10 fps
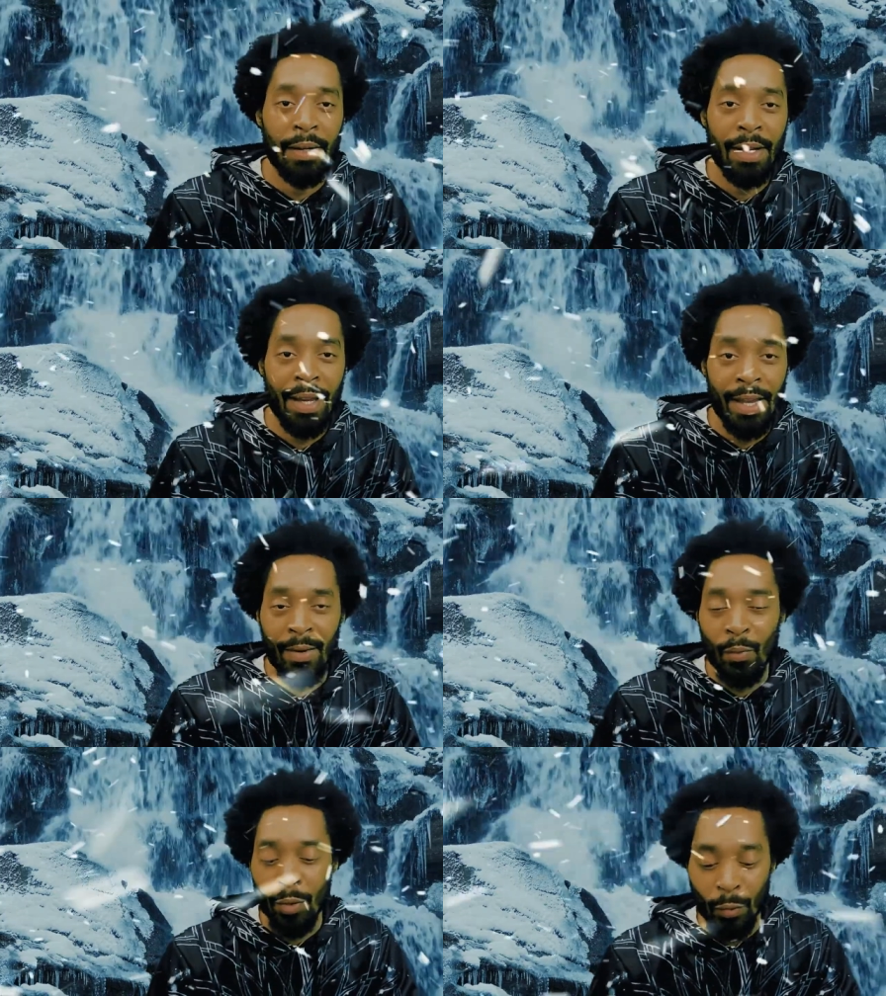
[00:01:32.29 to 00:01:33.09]
And
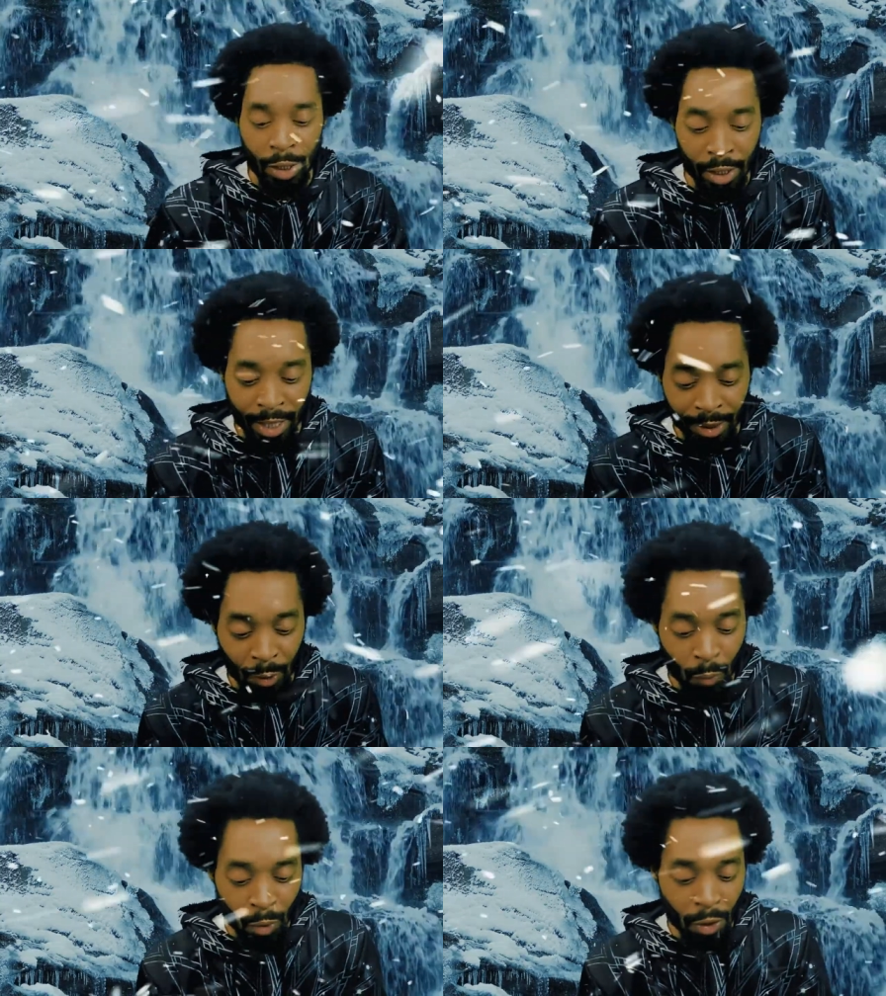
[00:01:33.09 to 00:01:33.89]
when we look at the
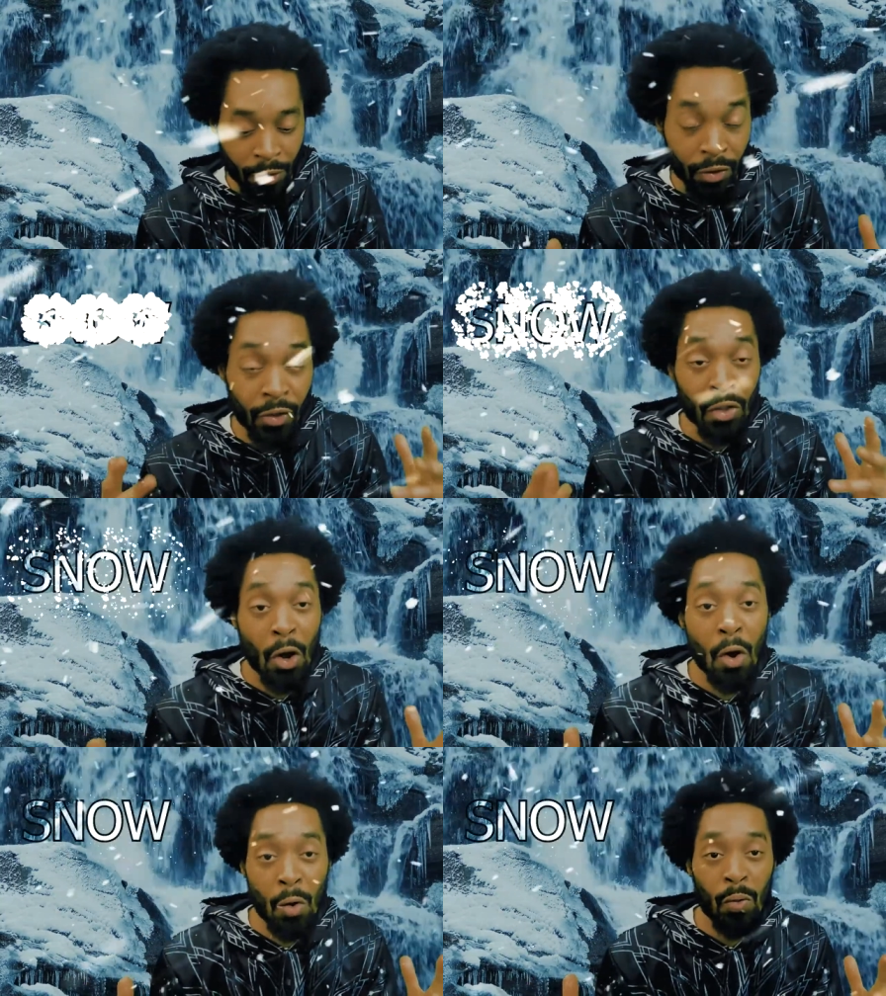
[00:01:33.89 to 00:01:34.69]
word
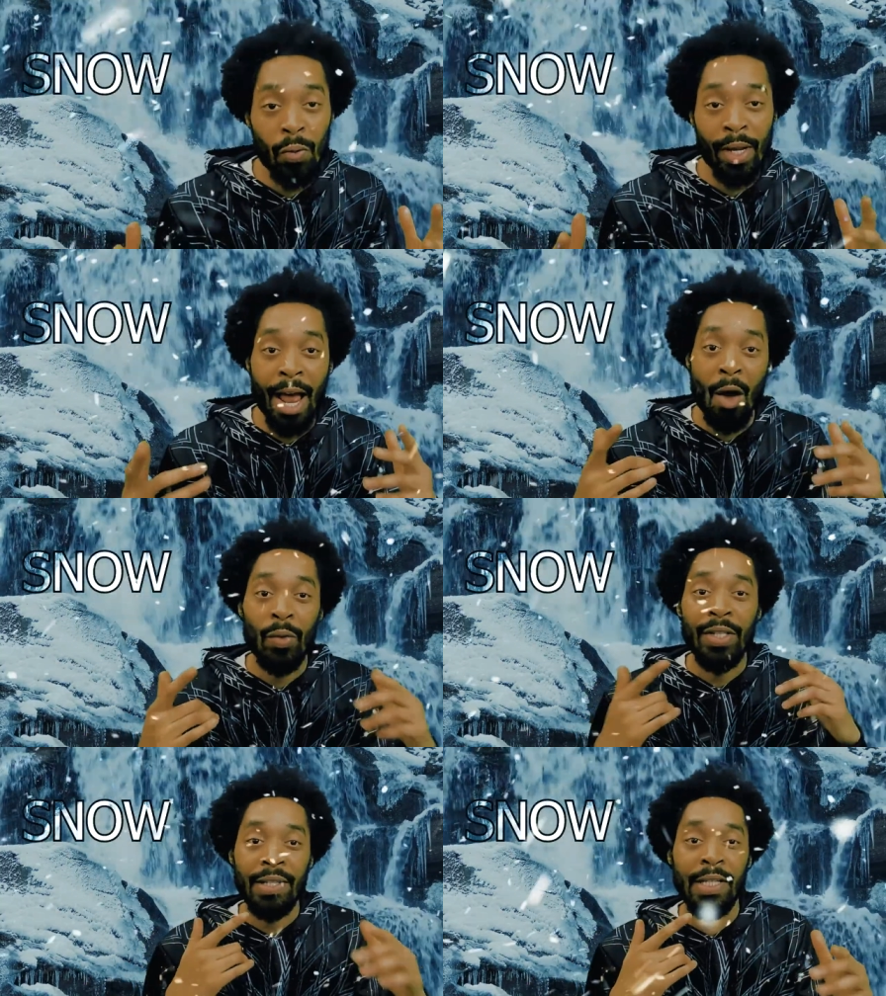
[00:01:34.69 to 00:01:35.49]
snow and how
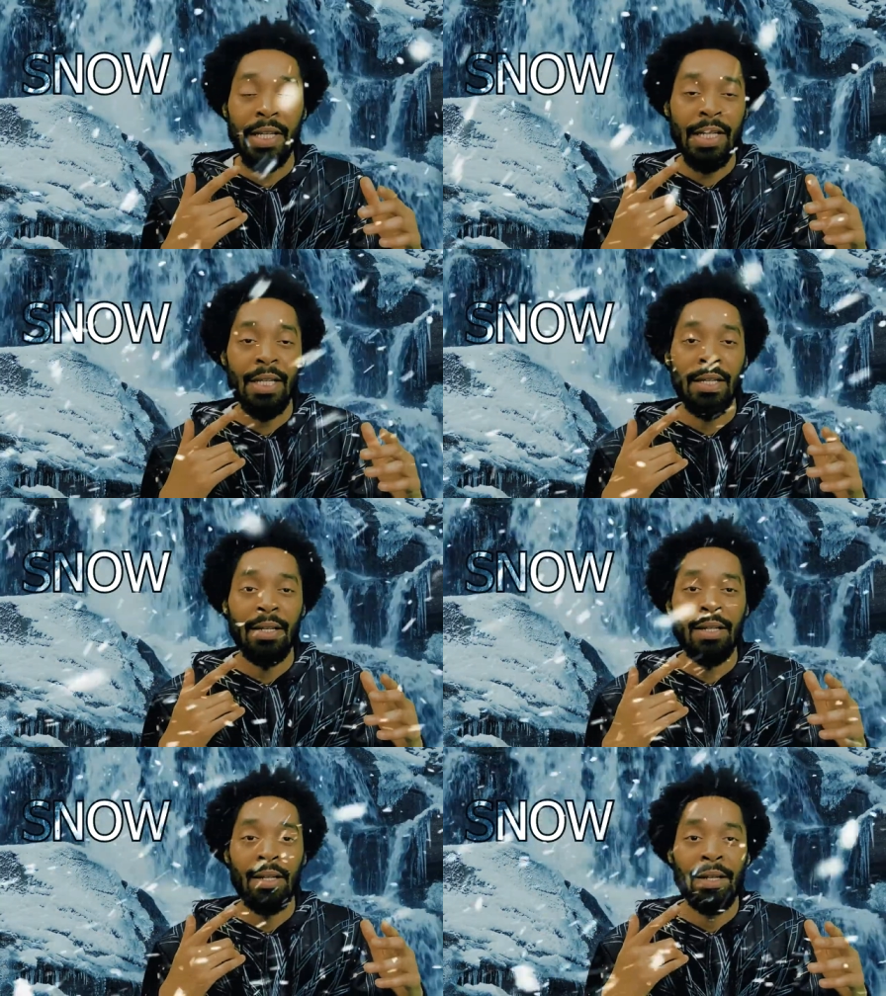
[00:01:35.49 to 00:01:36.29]
we see
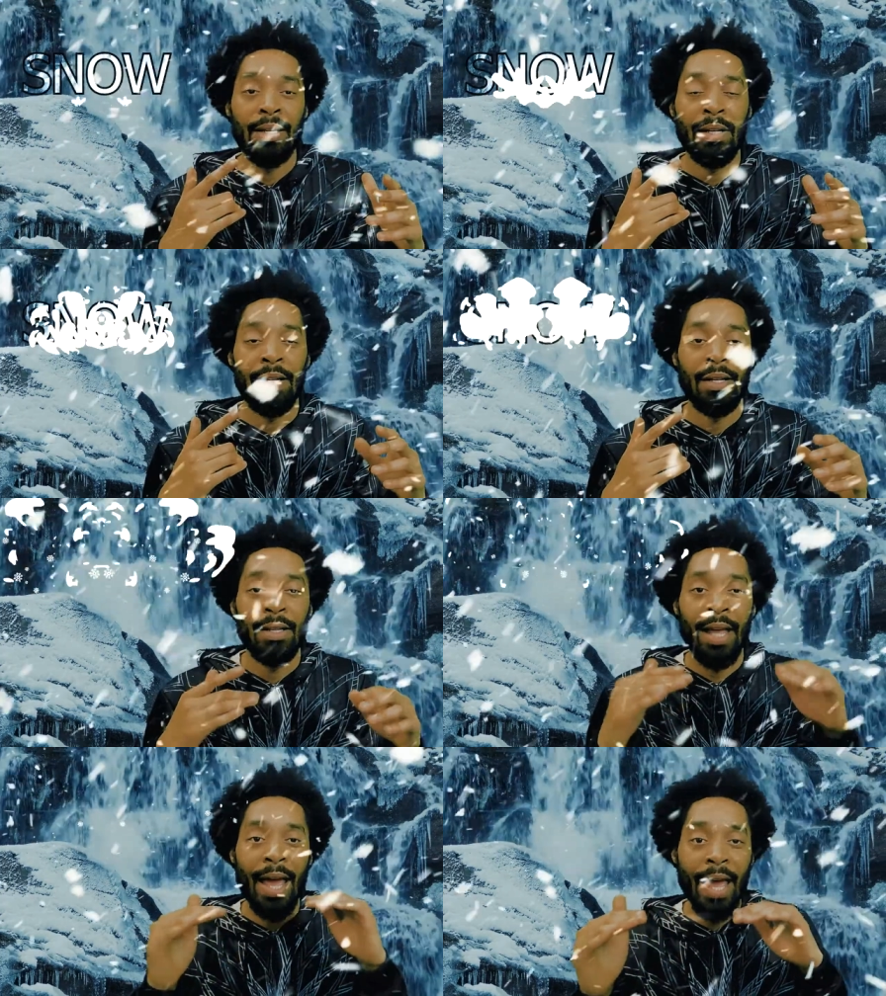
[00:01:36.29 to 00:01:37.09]

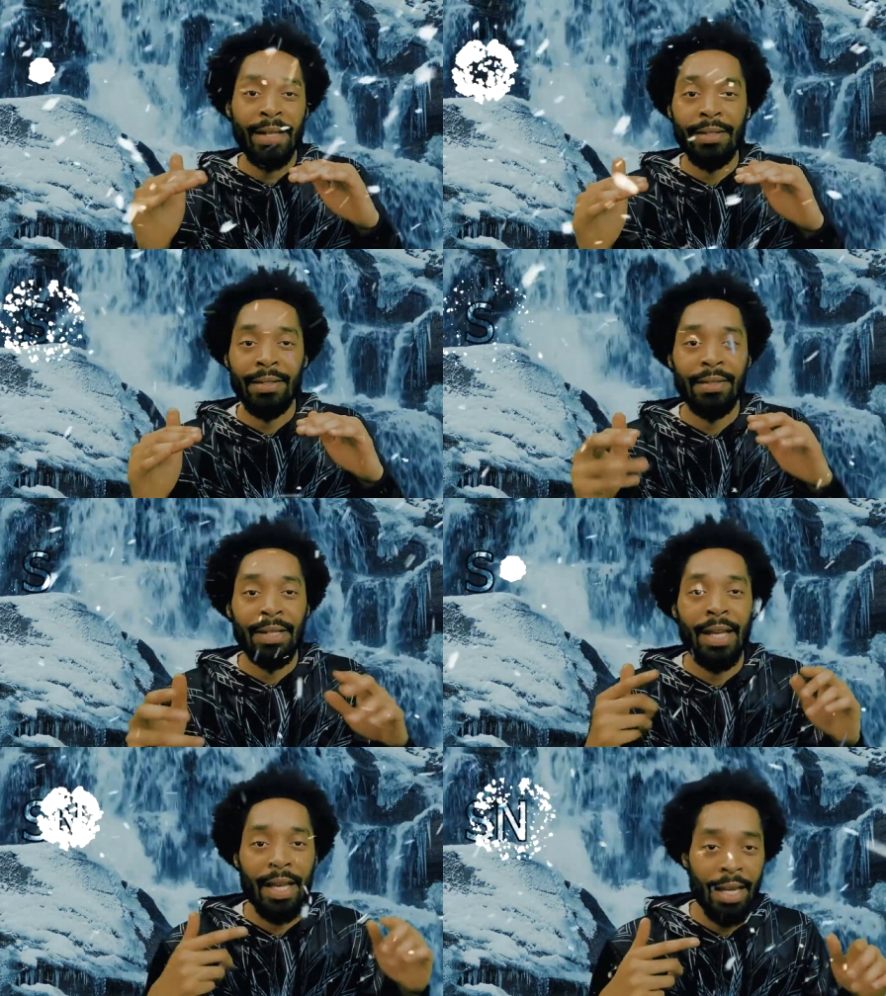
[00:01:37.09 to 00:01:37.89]
the S,
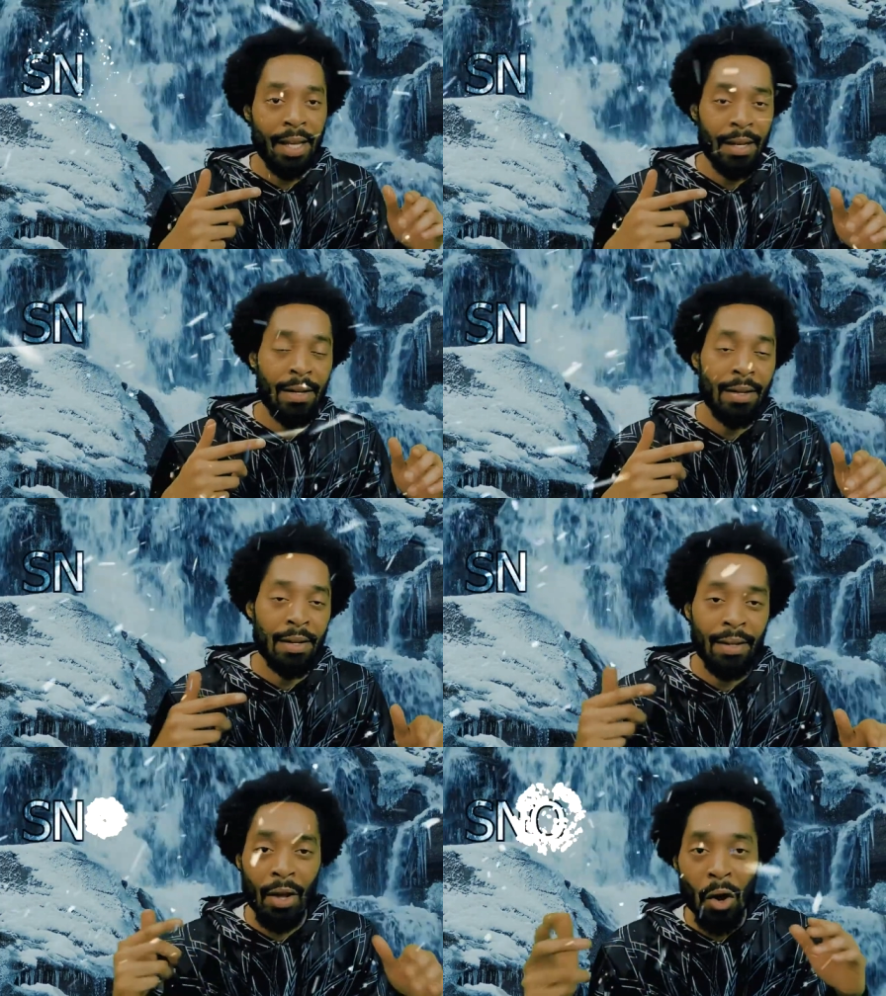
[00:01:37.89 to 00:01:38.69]
the N,
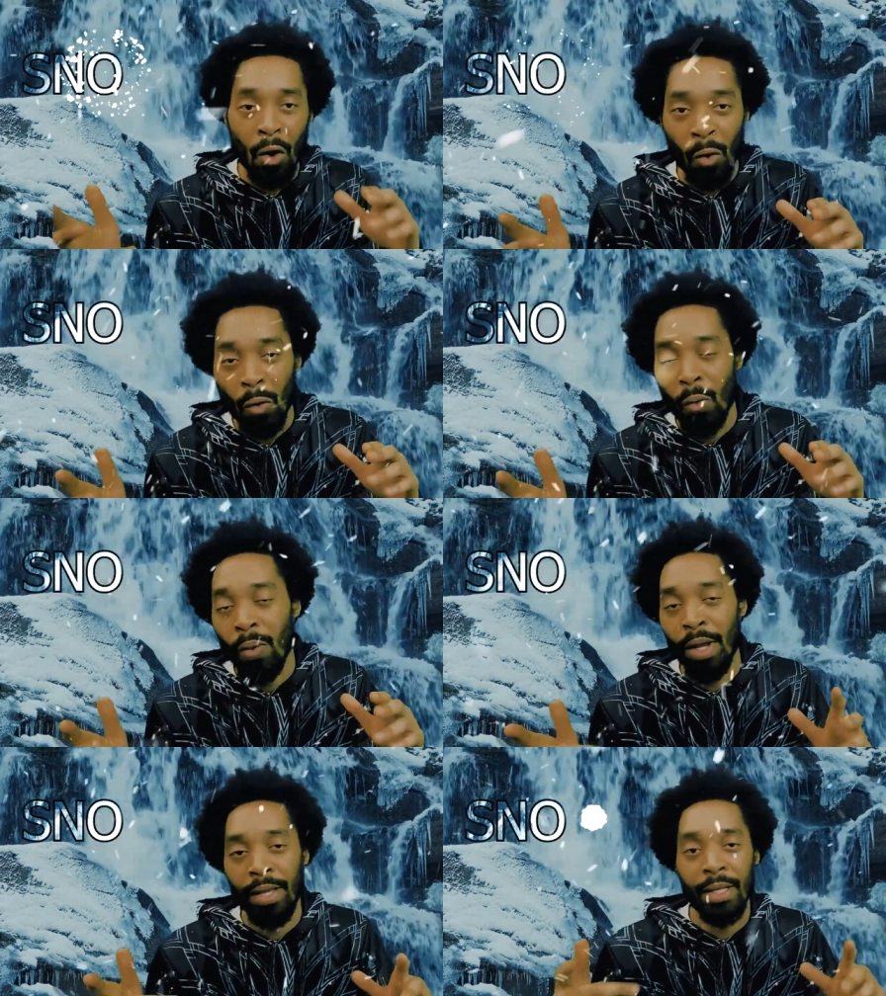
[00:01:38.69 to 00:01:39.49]
the O,
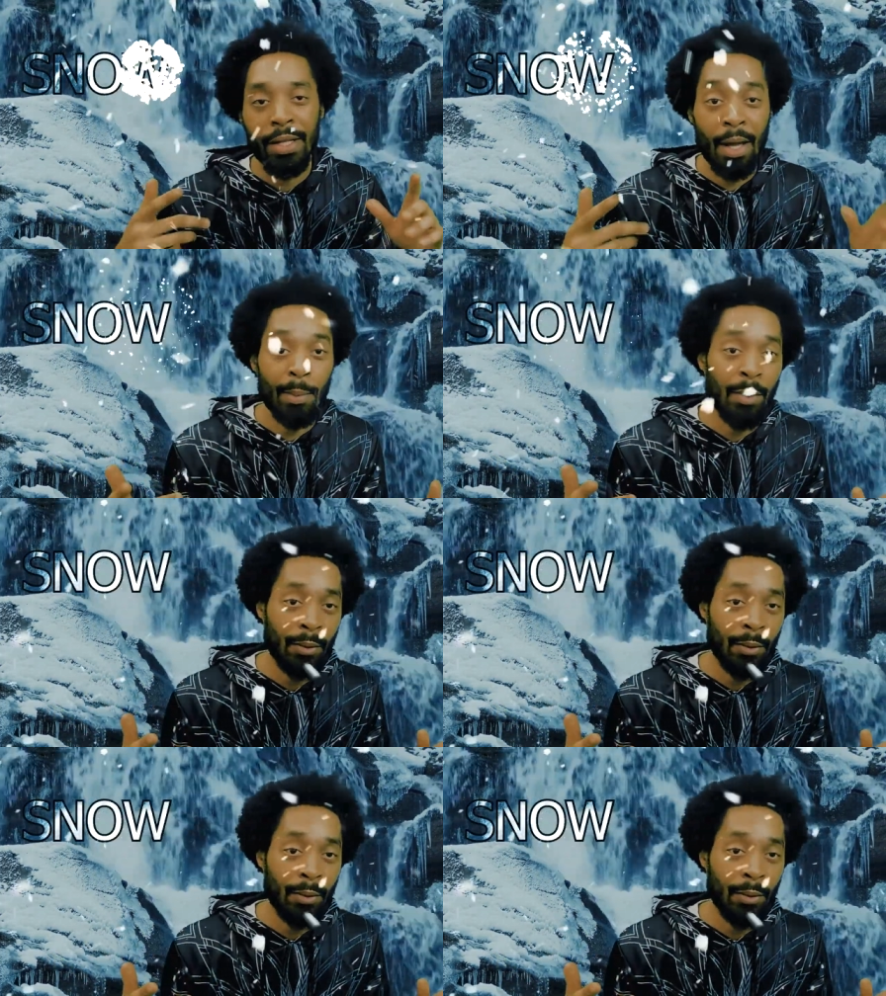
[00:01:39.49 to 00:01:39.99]
and the W.